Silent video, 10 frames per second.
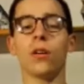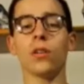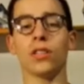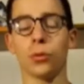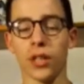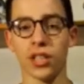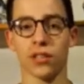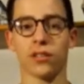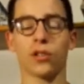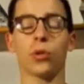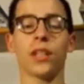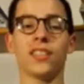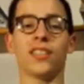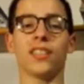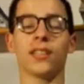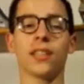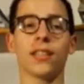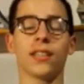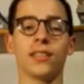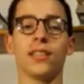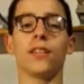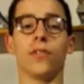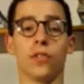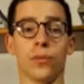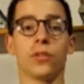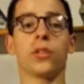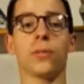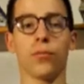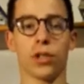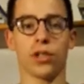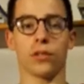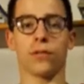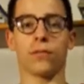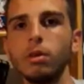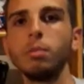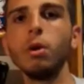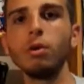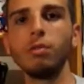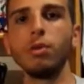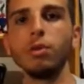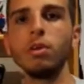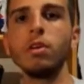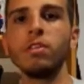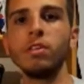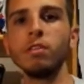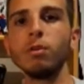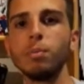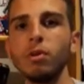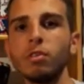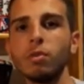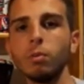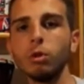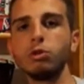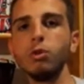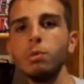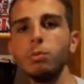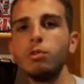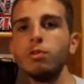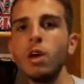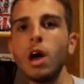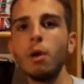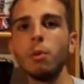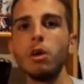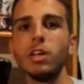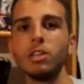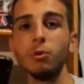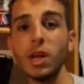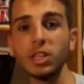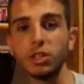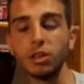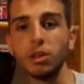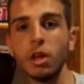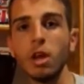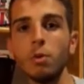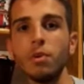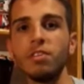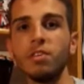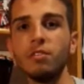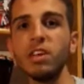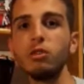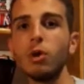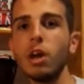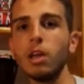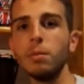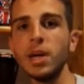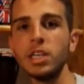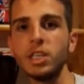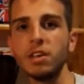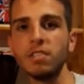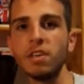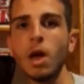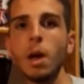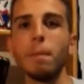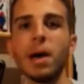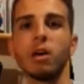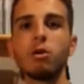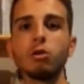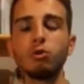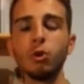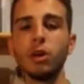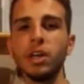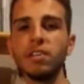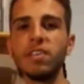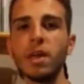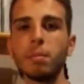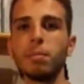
all directions, creating the volumetric impression. Moreover, the developers want to improve our interaction with the virtual images by controlling them.